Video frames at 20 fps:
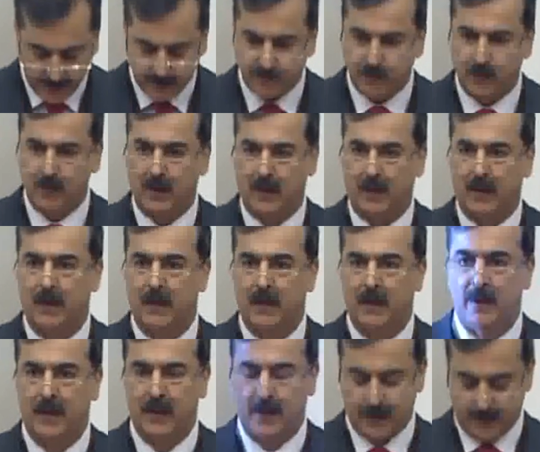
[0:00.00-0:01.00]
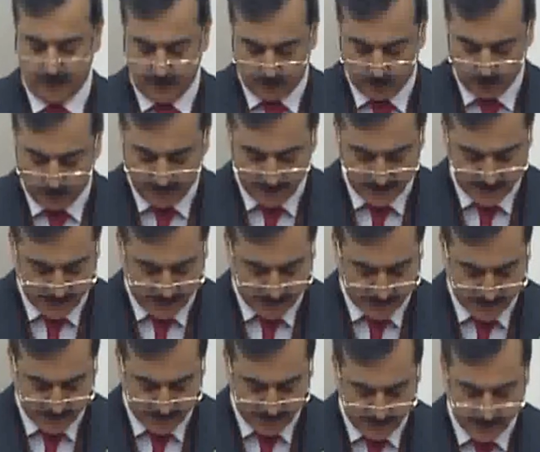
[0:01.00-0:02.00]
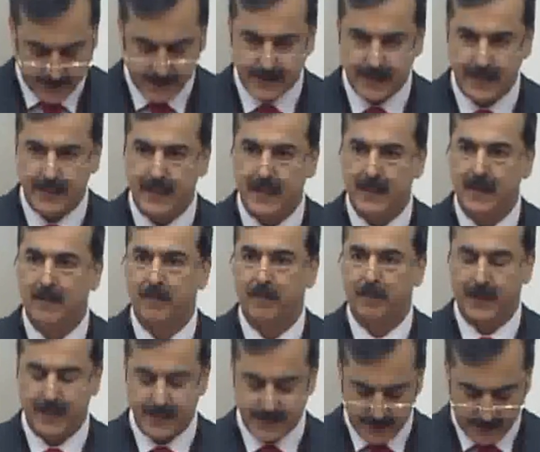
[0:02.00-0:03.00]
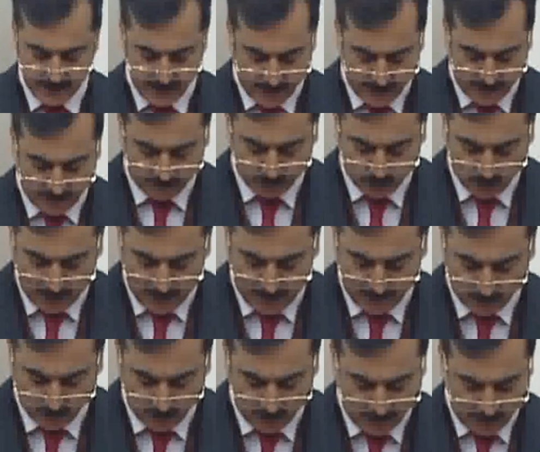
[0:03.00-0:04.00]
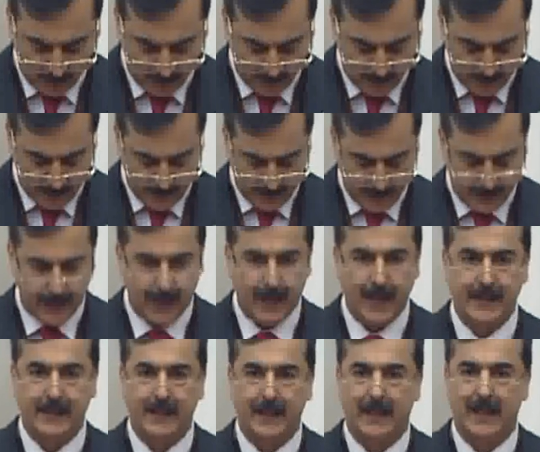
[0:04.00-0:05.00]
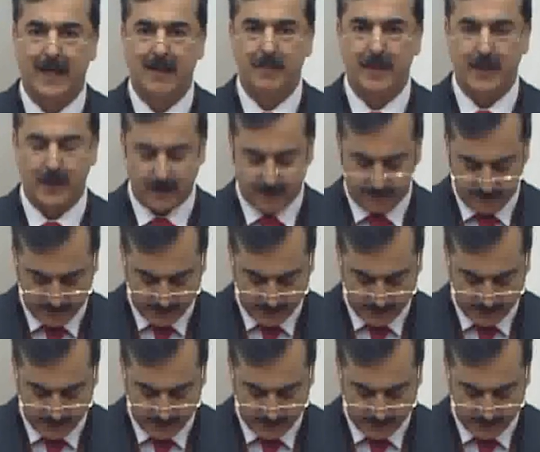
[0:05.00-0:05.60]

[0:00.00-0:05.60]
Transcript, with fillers: grateful to His Excellency President Abdullah Gül and the Government